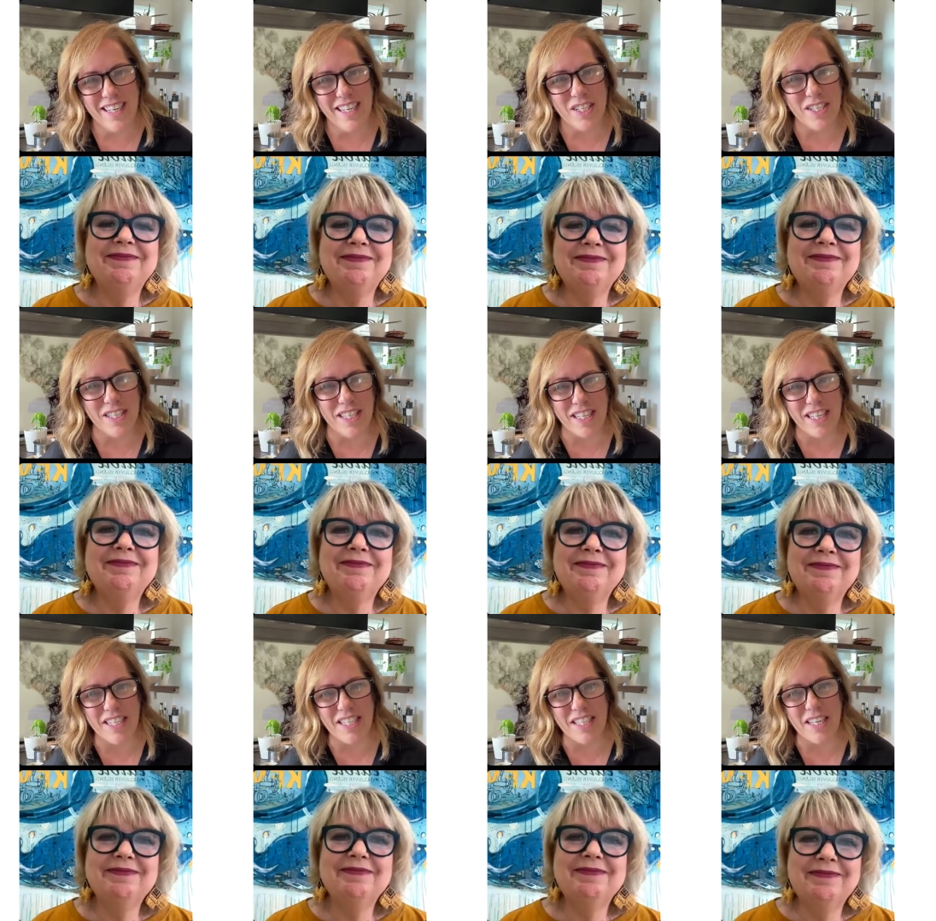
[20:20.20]
Speaker 1: just a
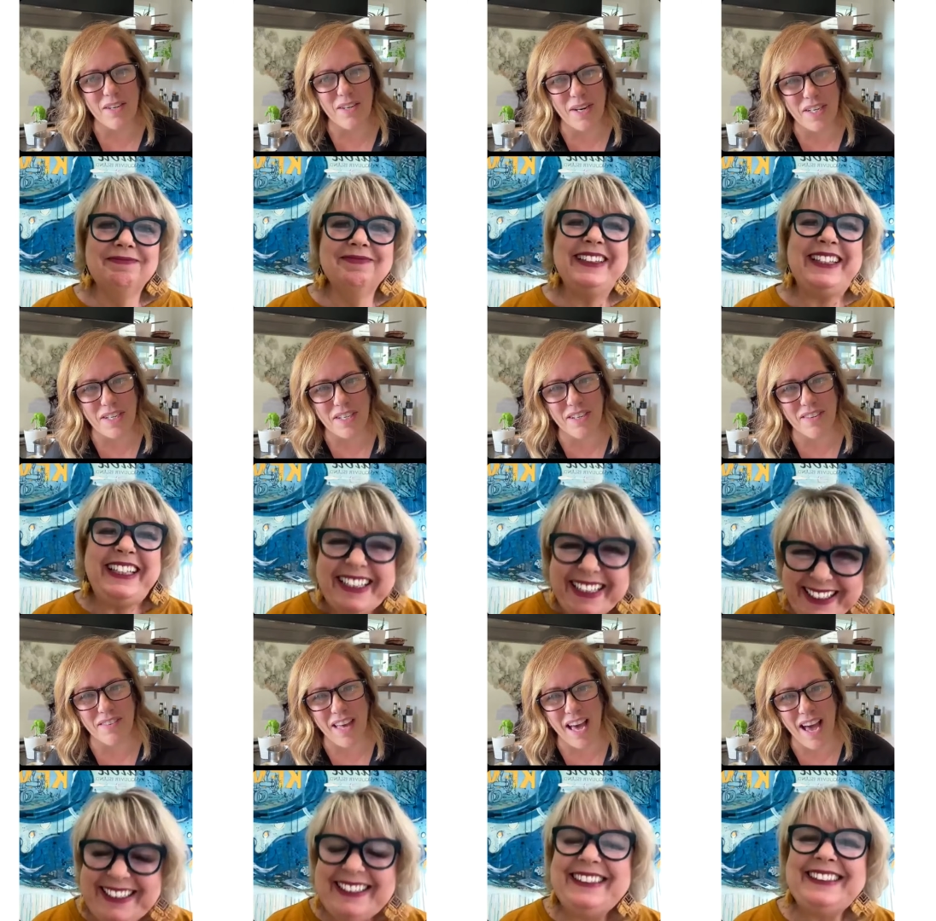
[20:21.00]
continuation of
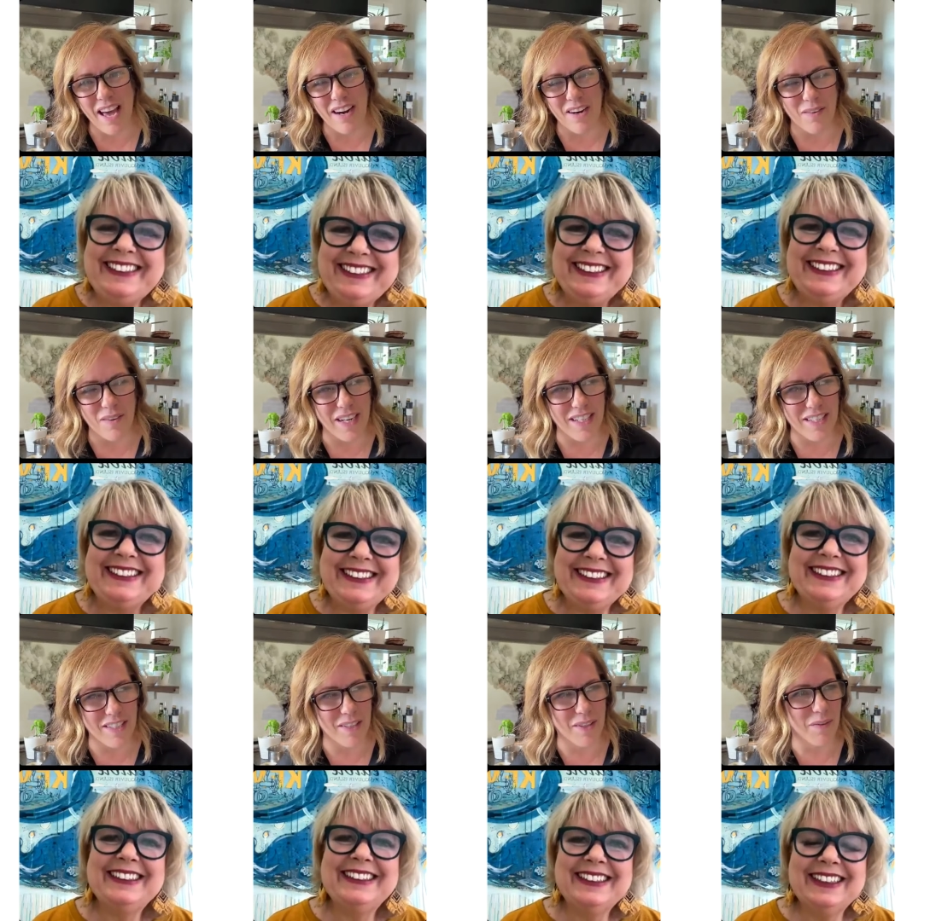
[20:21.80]
that in a way
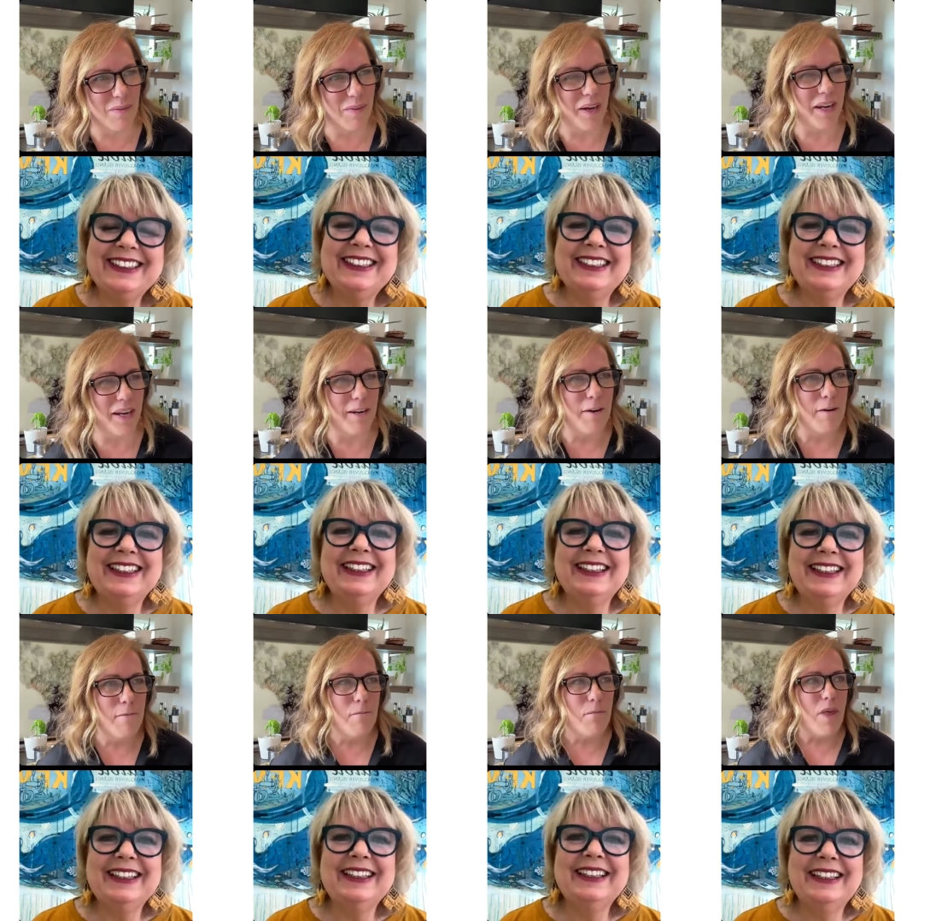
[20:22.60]
too. But
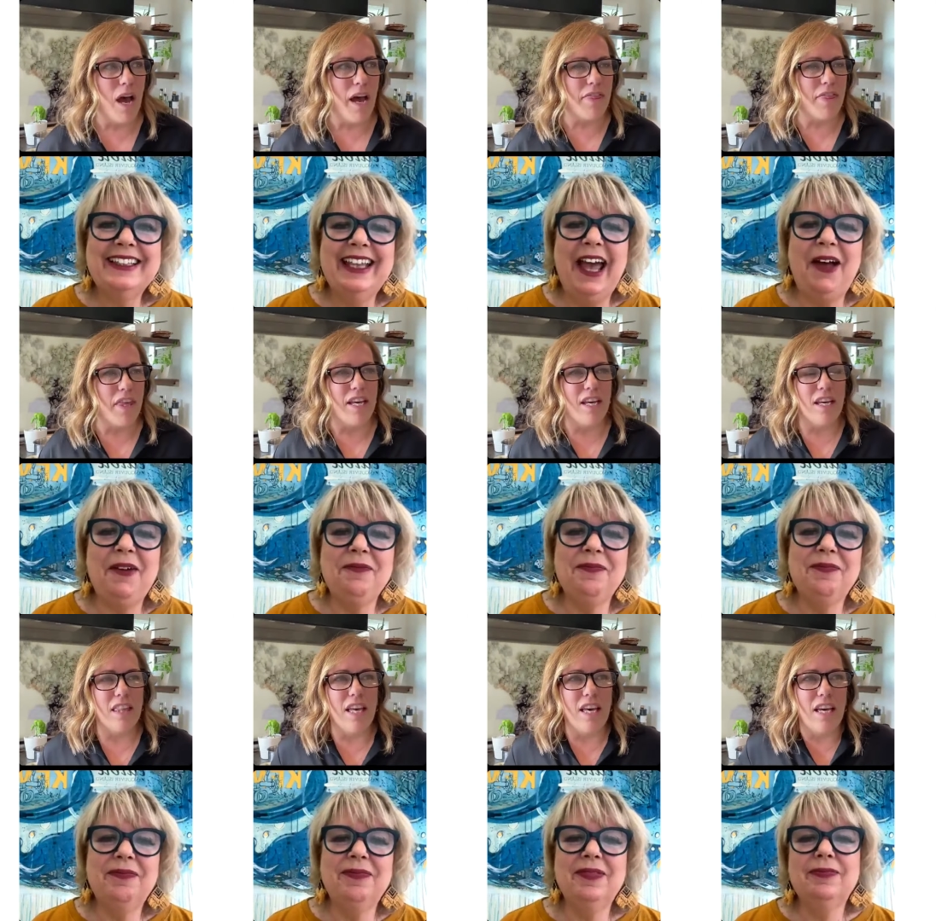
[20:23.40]
yeah. I think
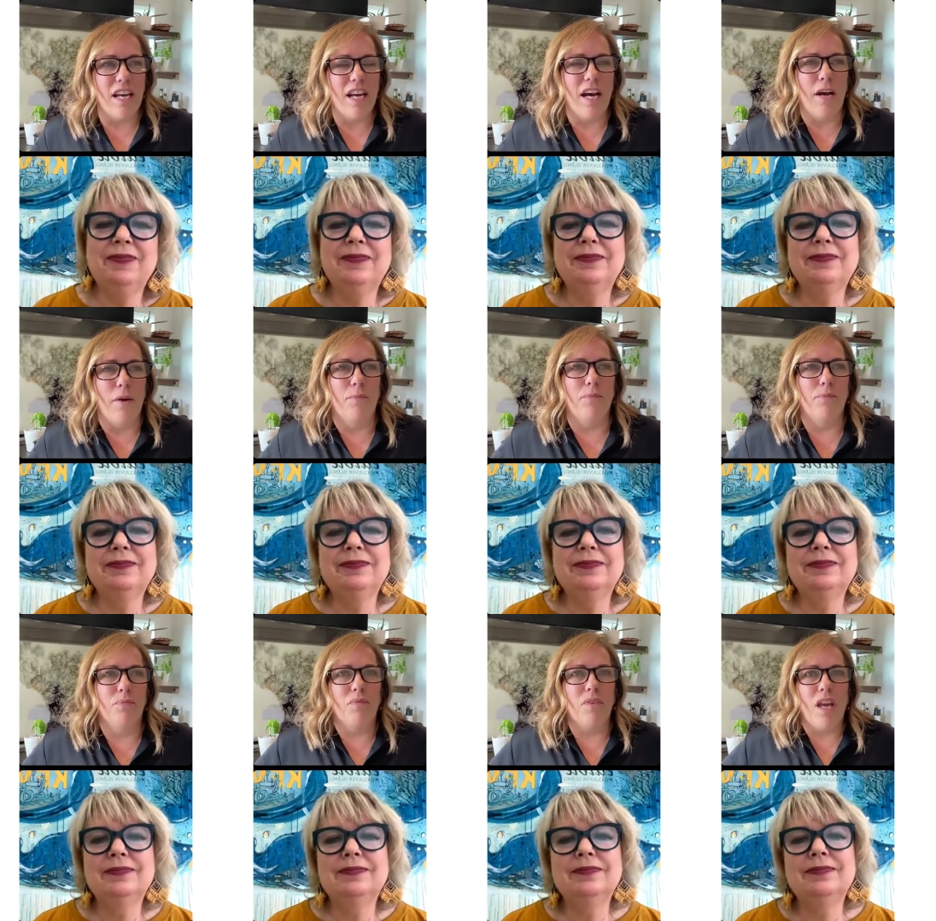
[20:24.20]
that
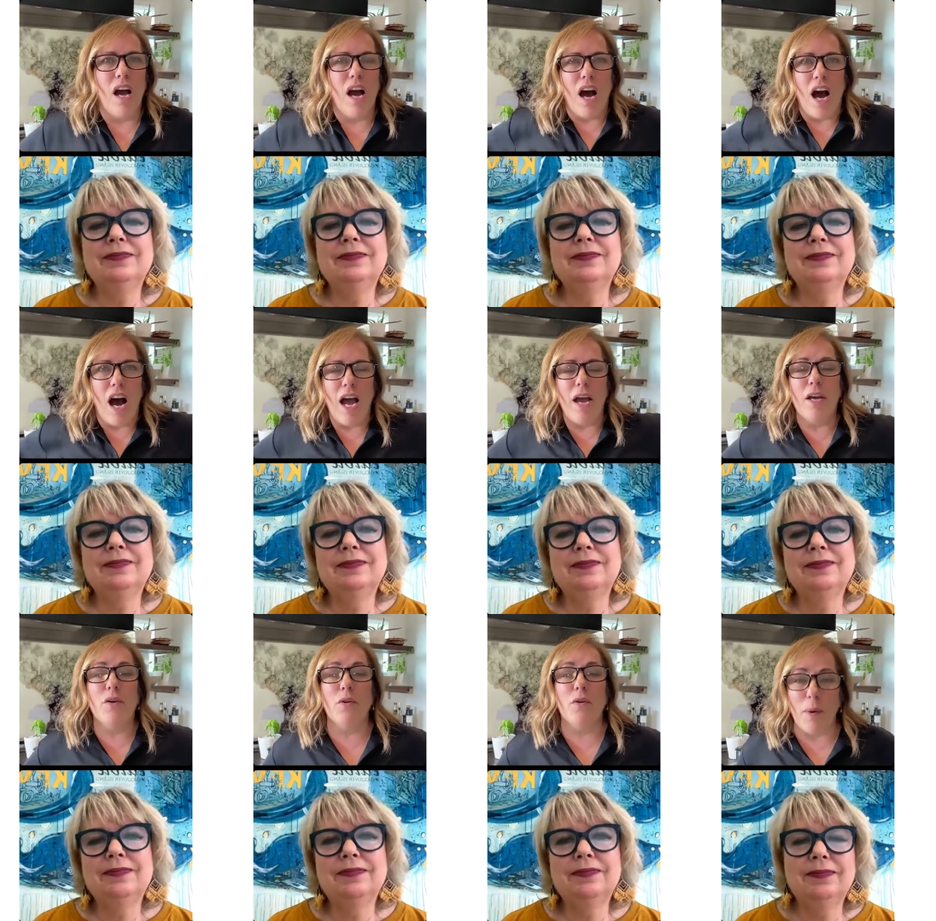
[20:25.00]
um, I
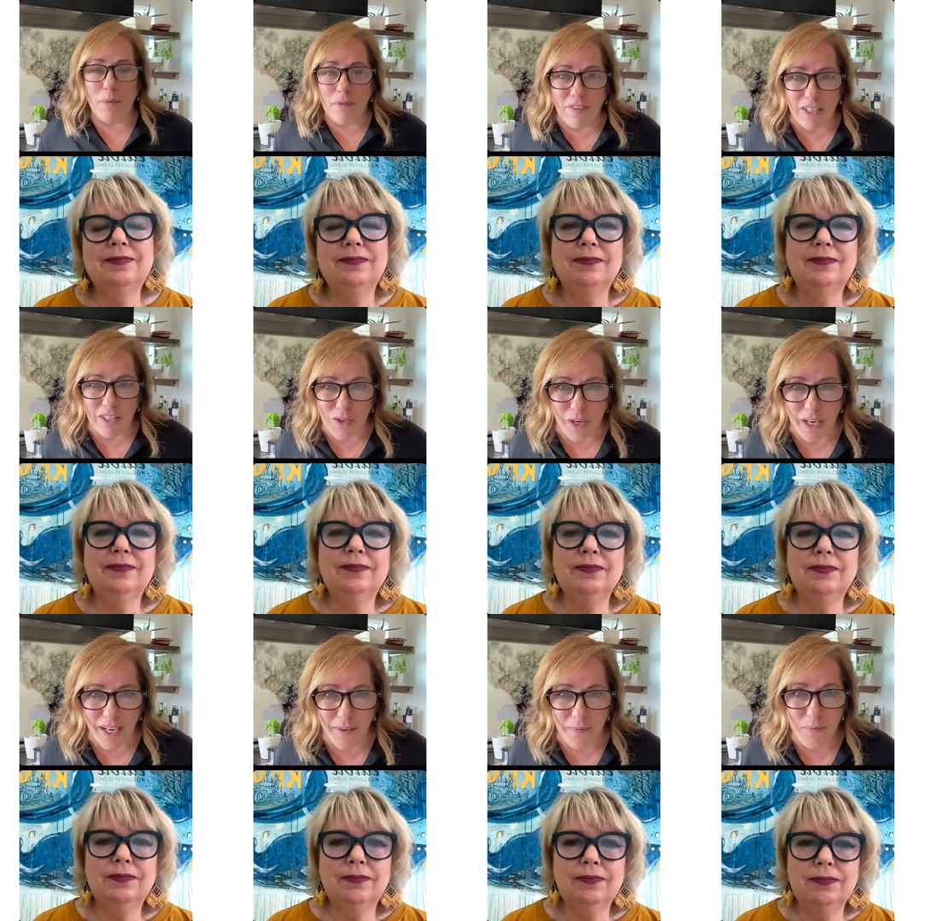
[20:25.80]
grew up in
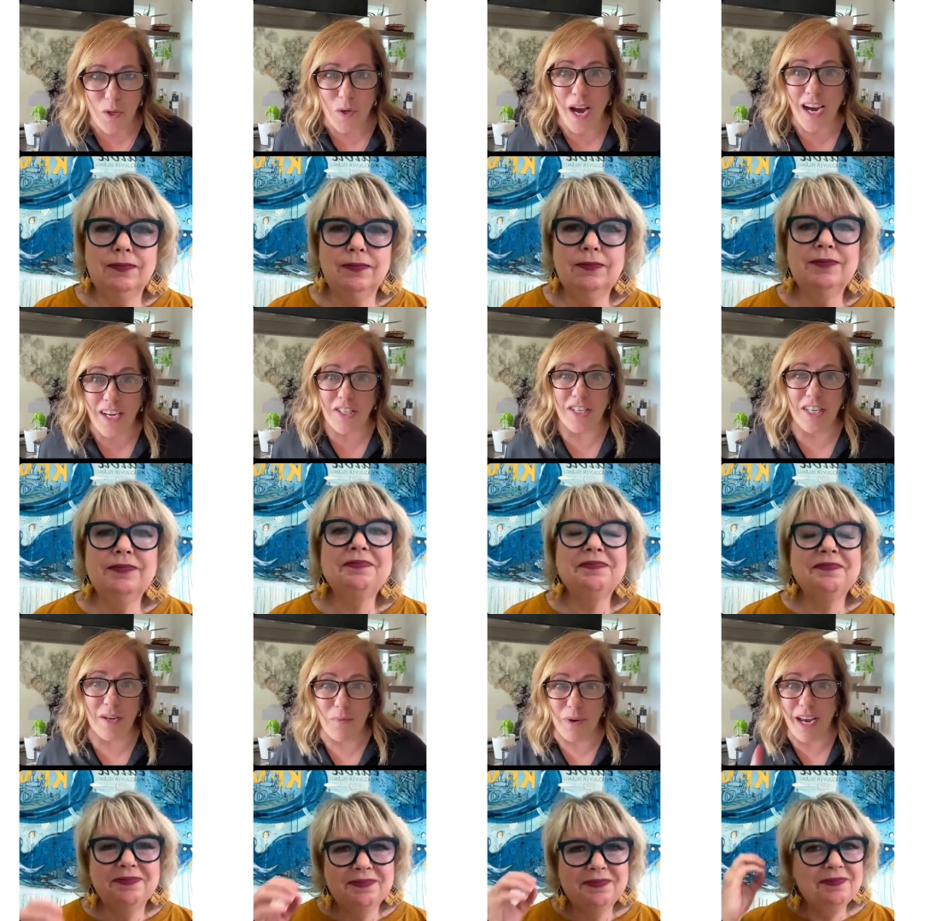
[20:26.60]
Victoria. You actually,
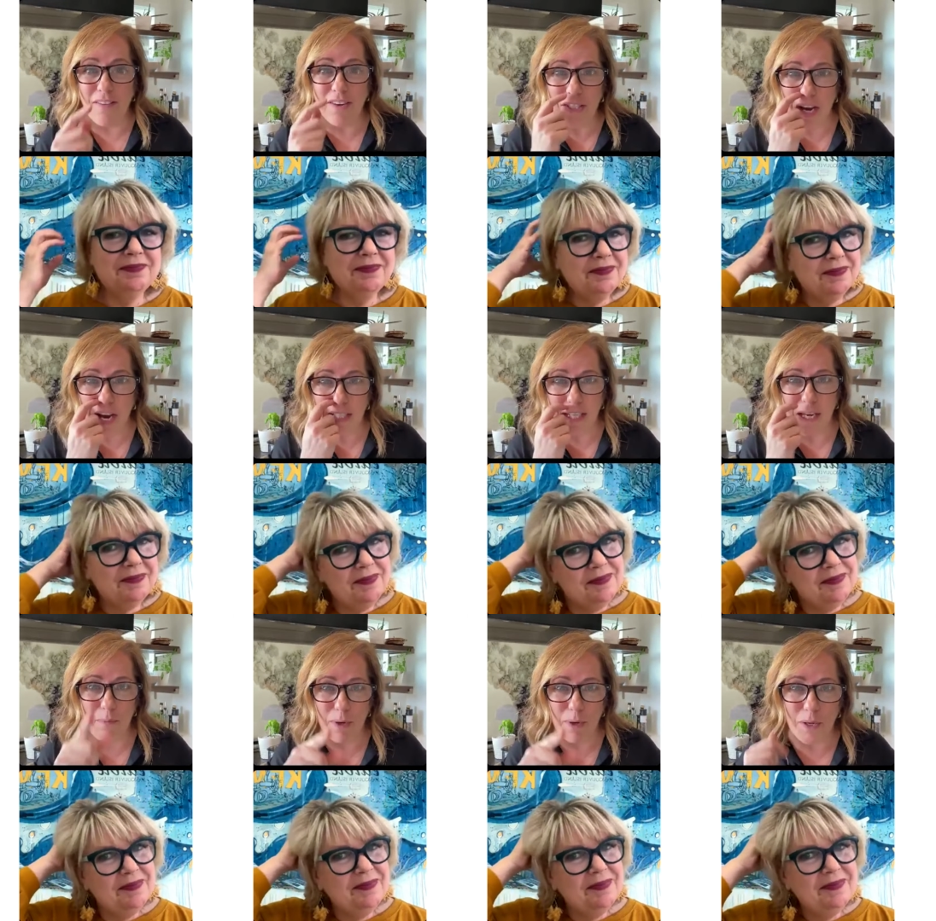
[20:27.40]
we haven't talked yet,
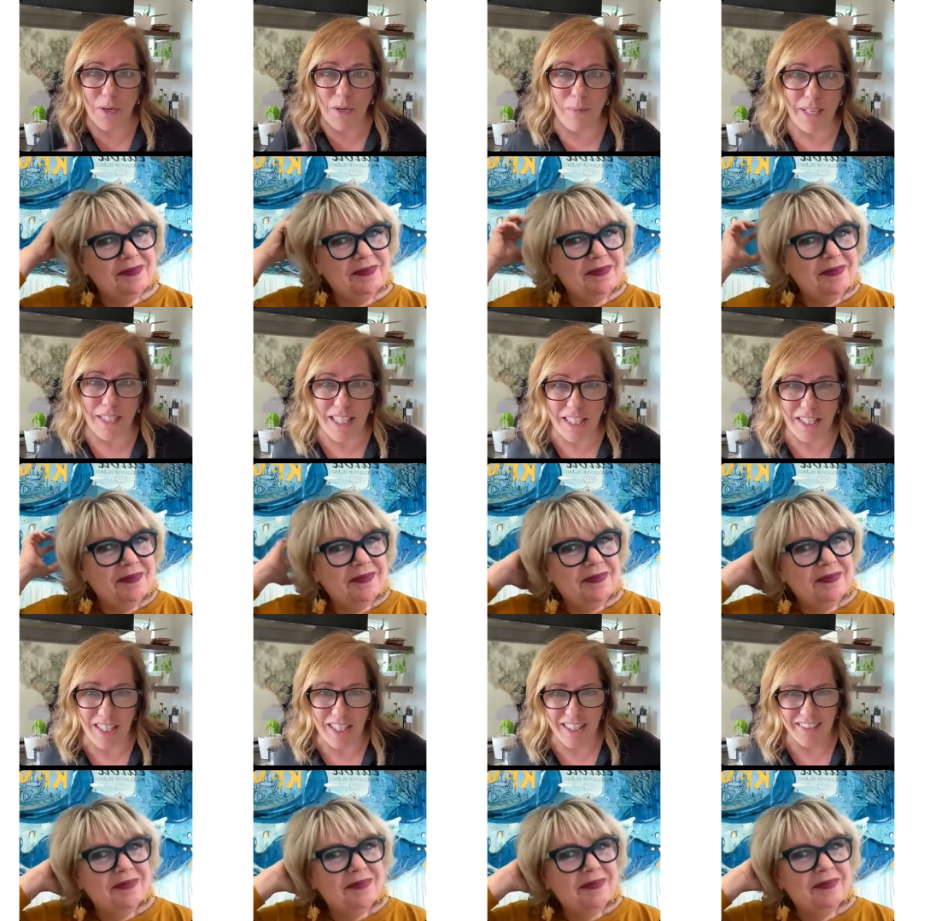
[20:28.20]
but you know my
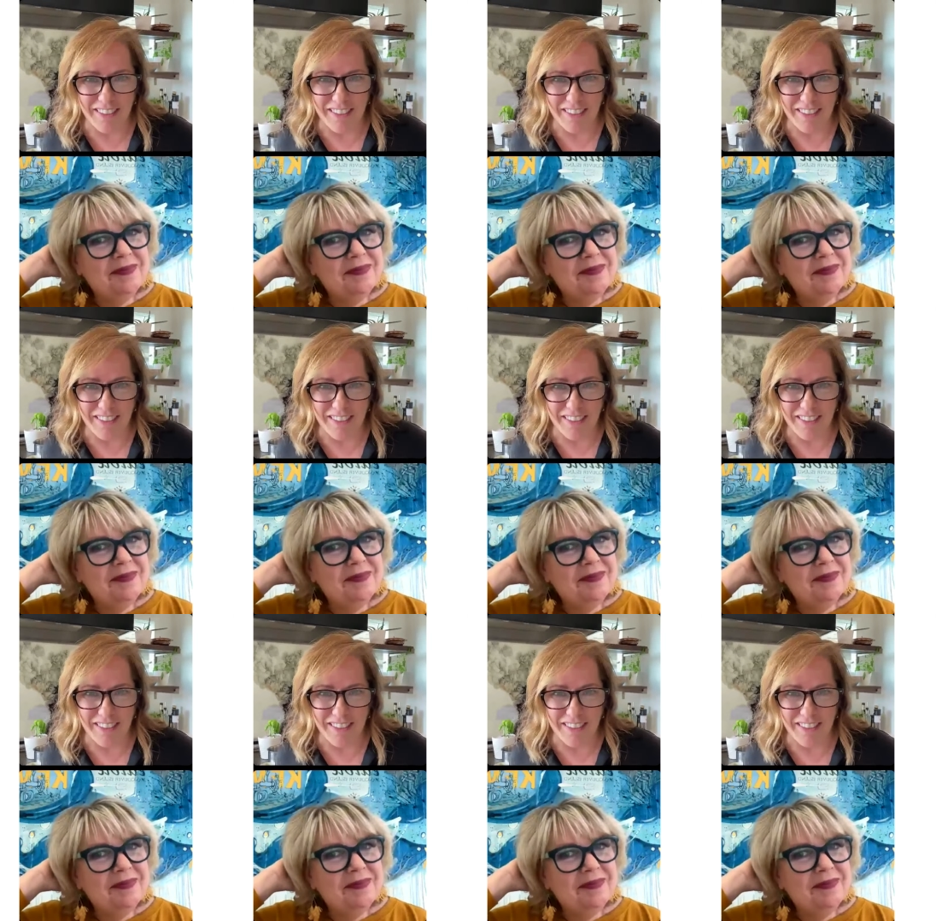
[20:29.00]
sister.